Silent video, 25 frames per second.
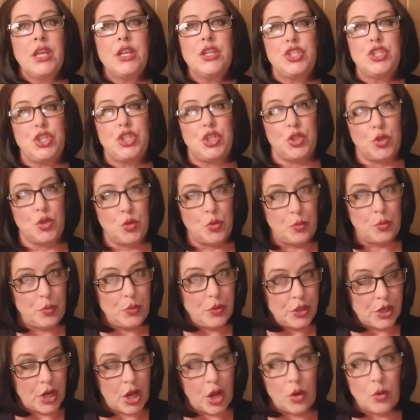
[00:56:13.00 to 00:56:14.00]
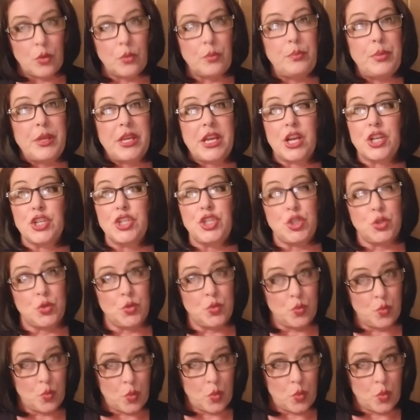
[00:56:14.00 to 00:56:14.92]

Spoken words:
to, you know, because you